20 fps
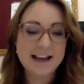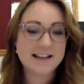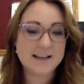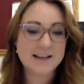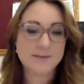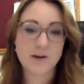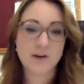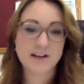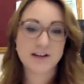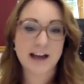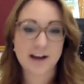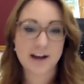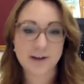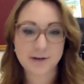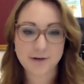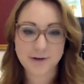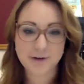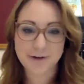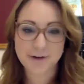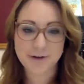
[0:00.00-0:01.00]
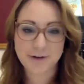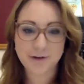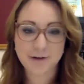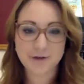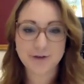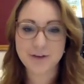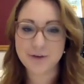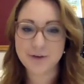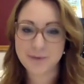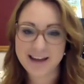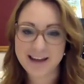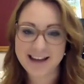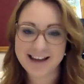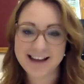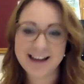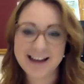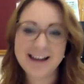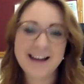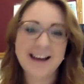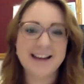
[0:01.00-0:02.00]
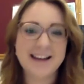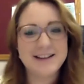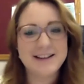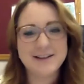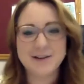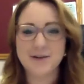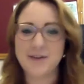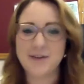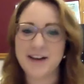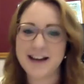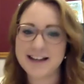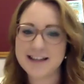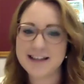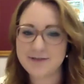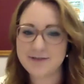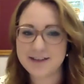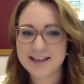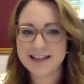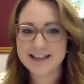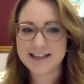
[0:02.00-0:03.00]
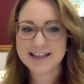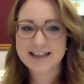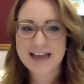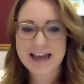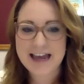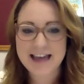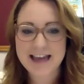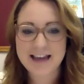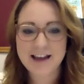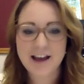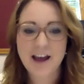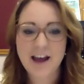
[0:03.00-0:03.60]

spread it out through the week and do sort of an activity a day,